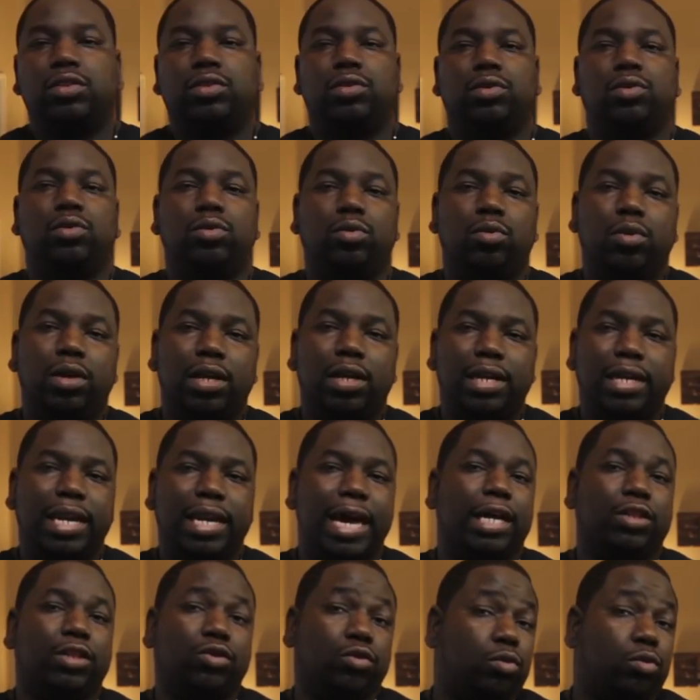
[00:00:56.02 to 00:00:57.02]
to
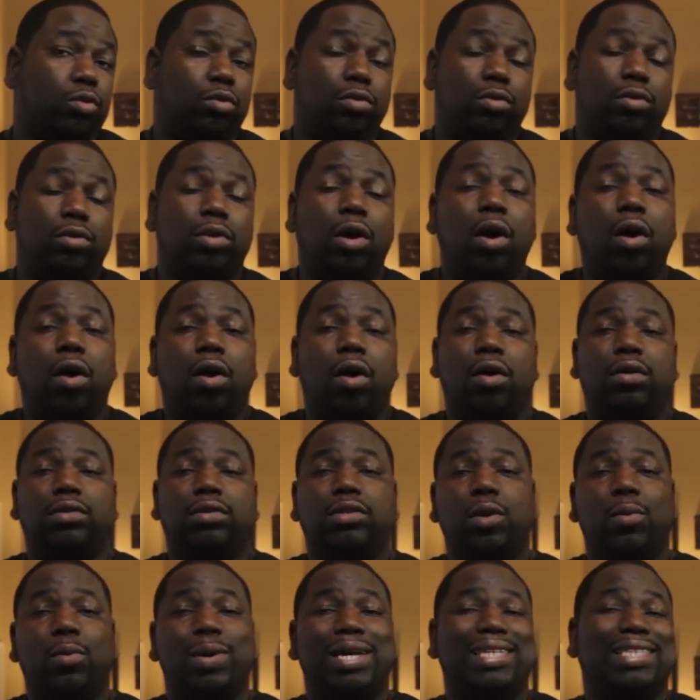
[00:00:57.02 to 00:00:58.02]
natural
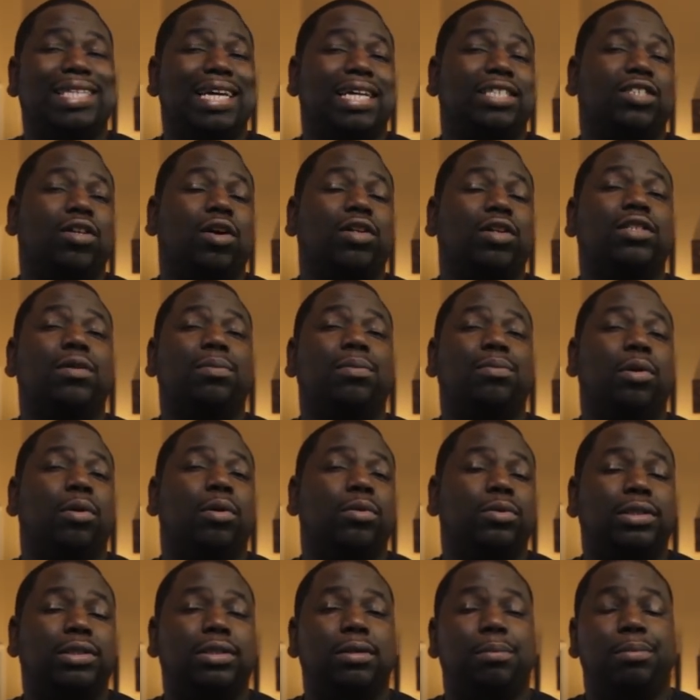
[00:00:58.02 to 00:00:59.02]
law, the way things are
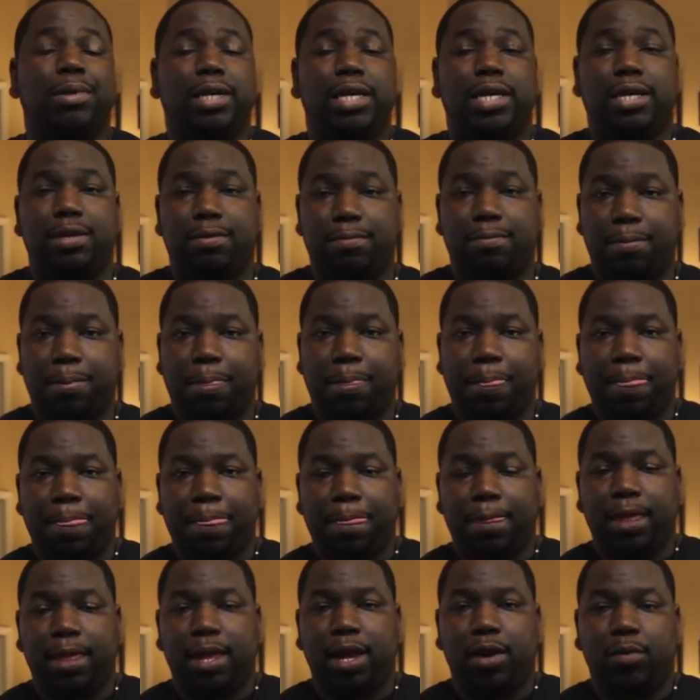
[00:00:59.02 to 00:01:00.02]
supposed to be.
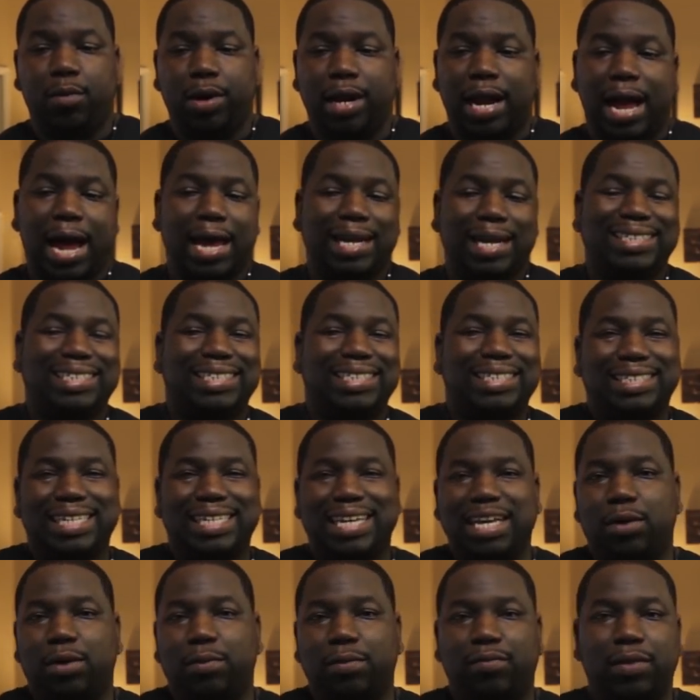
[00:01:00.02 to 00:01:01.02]
And we're out of
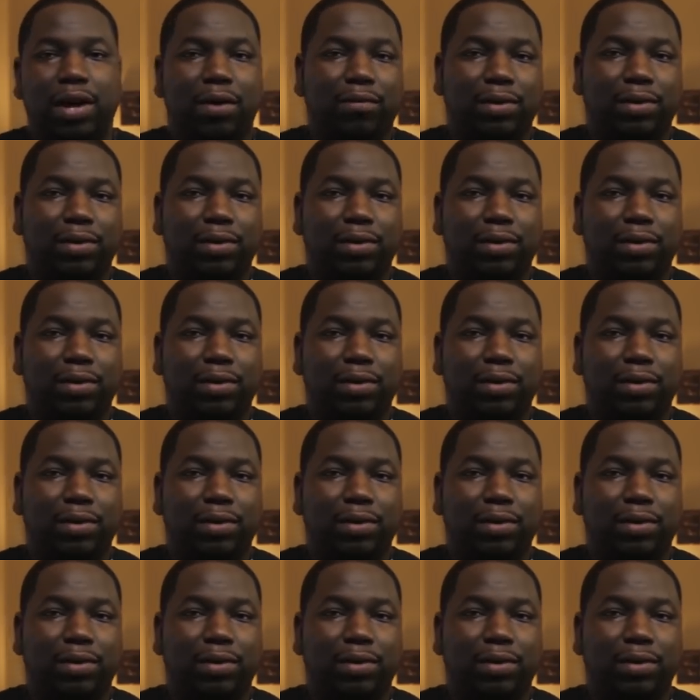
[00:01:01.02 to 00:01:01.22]
sync with